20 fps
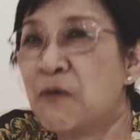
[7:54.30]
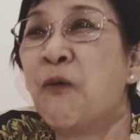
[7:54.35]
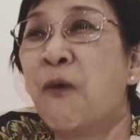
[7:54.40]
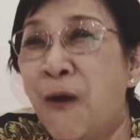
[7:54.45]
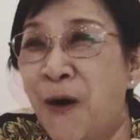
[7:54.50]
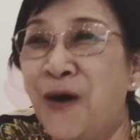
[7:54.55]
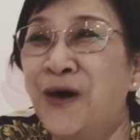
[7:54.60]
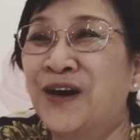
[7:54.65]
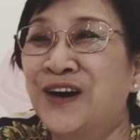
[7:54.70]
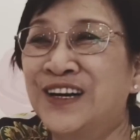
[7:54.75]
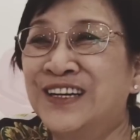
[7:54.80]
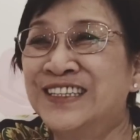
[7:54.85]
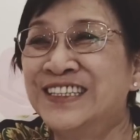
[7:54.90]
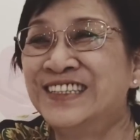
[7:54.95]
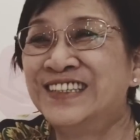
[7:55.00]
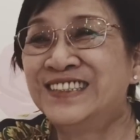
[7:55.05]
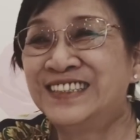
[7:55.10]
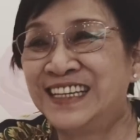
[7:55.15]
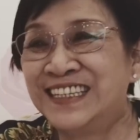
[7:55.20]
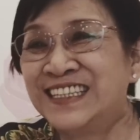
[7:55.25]
walk, you
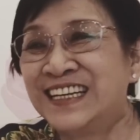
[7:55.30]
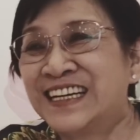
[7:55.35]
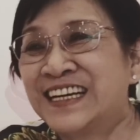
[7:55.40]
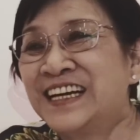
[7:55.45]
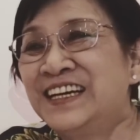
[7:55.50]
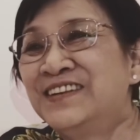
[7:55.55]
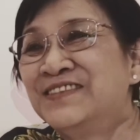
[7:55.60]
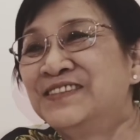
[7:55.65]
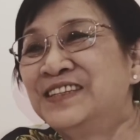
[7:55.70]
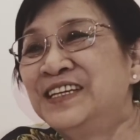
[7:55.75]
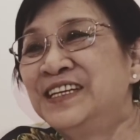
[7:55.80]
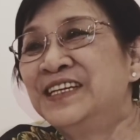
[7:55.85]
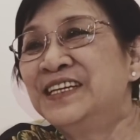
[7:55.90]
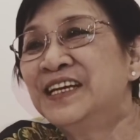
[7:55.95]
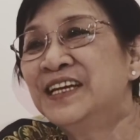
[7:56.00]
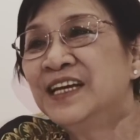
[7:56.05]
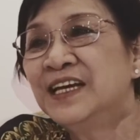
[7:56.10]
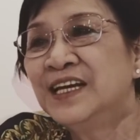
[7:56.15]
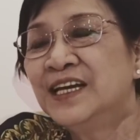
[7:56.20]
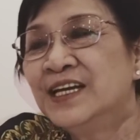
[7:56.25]
know, that kind of thing.
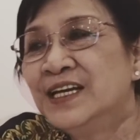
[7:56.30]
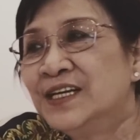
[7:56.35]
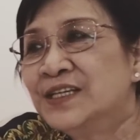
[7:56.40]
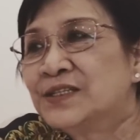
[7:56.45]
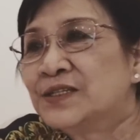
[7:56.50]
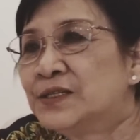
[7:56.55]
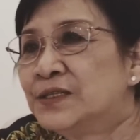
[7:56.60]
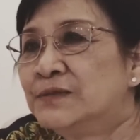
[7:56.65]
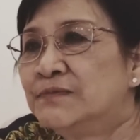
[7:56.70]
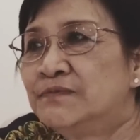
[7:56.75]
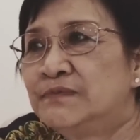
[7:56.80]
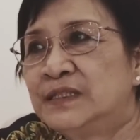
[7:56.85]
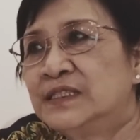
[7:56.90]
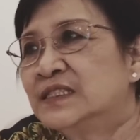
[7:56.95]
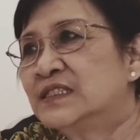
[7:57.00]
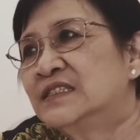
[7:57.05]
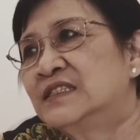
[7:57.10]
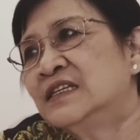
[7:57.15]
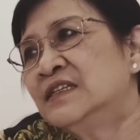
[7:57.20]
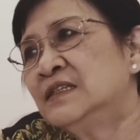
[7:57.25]
So,
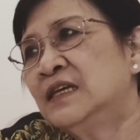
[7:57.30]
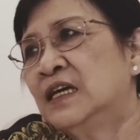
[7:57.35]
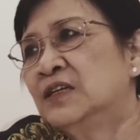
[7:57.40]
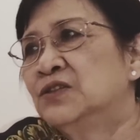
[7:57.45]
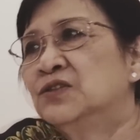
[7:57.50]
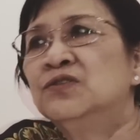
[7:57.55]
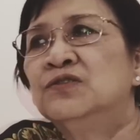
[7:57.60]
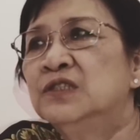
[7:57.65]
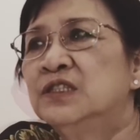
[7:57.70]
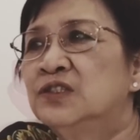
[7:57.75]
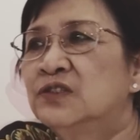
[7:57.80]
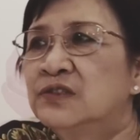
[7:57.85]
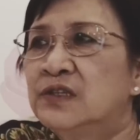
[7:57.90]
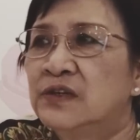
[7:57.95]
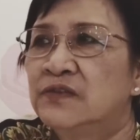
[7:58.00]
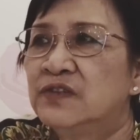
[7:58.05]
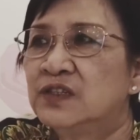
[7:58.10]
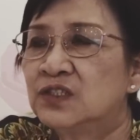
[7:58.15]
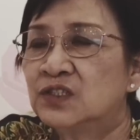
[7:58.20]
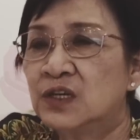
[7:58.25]
but then I don't know
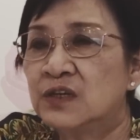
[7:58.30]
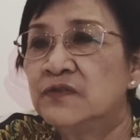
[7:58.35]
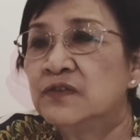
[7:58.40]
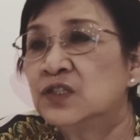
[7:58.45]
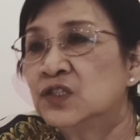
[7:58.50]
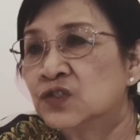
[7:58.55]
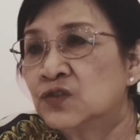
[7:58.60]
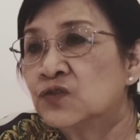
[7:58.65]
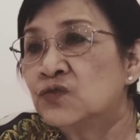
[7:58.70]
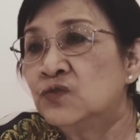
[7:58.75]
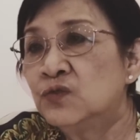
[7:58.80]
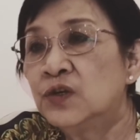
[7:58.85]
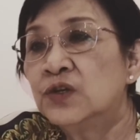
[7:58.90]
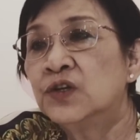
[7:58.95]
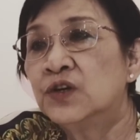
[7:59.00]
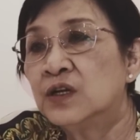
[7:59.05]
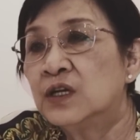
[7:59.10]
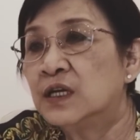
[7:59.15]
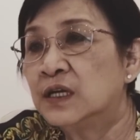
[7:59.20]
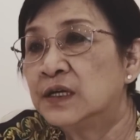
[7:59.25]
if it's true or
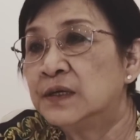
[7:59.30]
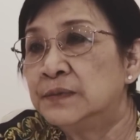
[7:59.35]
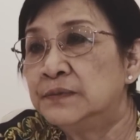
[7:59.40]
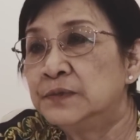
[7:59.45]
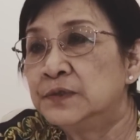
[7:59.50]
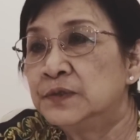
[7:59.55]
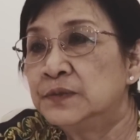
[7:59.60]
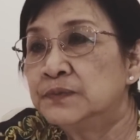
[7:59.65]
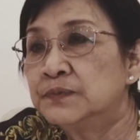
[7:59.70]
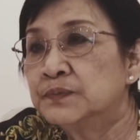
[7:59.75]
not lah. You know.